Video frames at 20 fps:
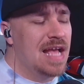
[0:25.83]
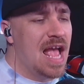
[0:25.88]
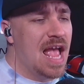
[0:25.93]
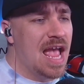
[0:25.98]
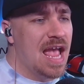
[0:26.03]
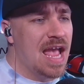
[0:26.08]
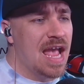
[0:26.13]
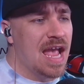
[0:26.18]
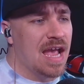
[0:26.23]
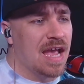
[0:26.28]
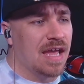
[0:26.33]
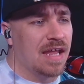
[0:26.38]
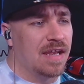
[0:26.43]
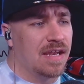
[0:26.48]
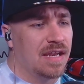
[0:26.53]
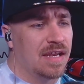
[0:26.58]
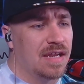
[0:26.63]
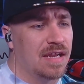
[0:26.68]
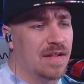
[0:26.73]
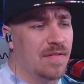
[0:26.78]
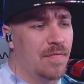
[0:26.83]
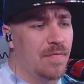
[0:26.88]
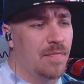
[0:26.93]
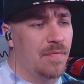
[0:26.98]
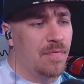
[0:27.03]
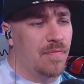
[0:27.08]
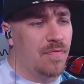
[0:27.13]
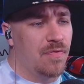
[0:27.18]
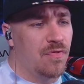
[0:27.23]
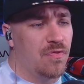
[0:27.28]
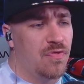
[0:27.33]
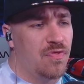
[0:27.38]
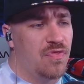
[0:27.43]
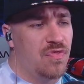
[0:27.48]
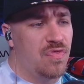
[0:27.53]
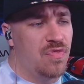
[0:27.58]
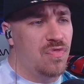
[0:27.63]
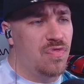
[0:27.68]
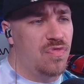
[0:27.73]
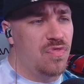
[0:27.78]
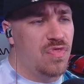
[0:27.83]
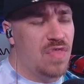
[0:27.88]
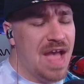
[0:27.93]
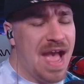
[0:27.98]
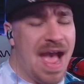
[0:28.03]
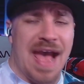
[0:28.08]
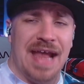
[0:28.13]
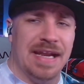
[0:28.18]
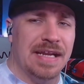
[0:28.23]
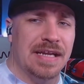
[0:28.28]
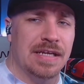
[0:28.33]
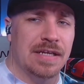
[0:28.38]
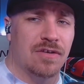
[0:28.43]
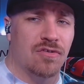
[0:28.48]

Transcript: And that